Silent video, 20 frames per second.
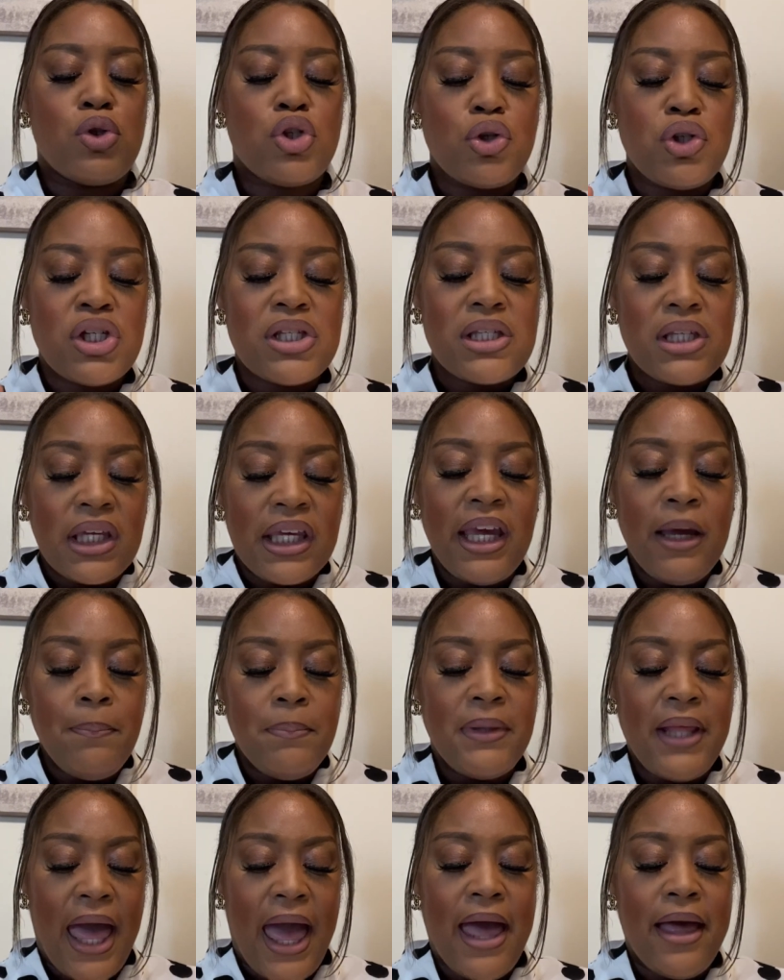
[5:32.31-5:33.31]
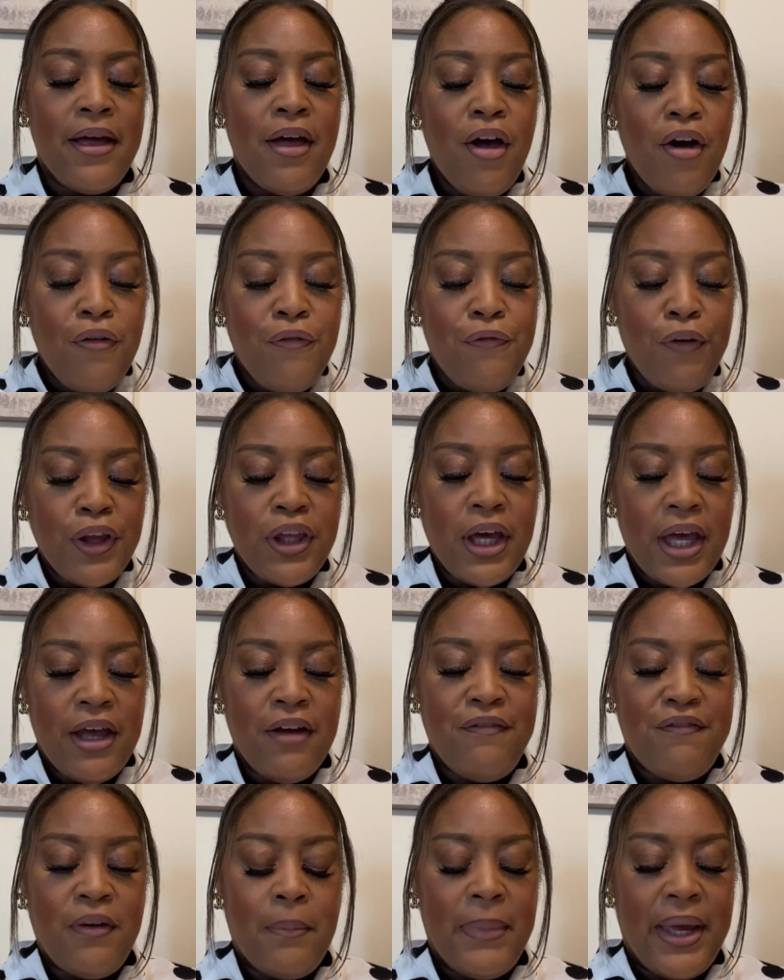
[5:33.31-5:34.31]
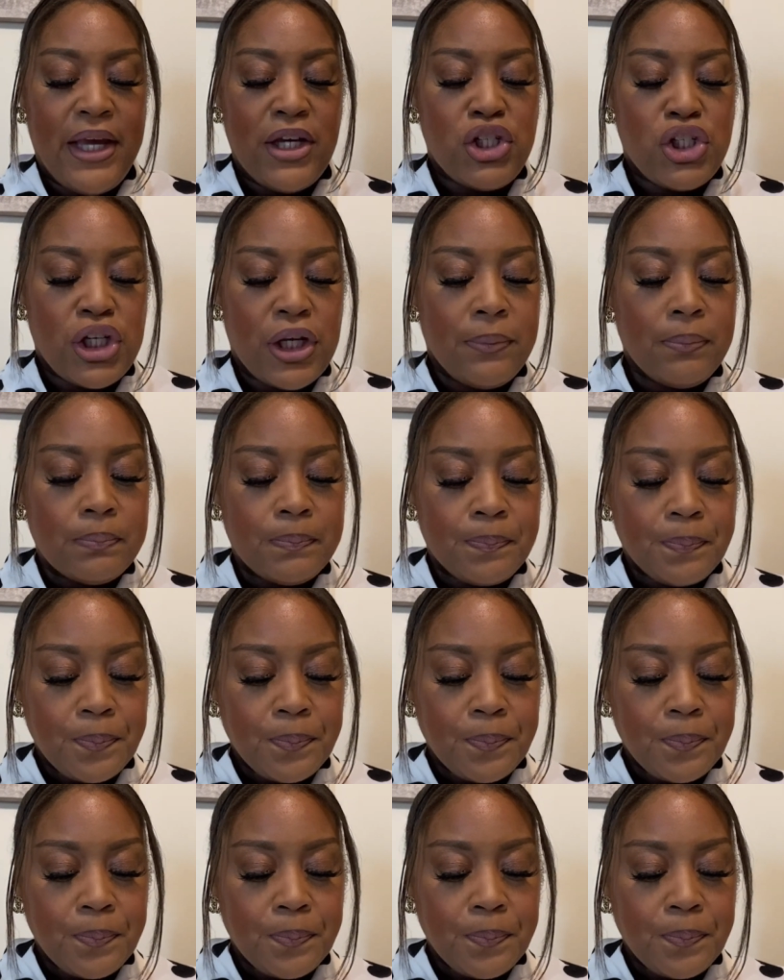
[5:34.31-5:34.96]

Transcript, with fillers: So just keep that for your information.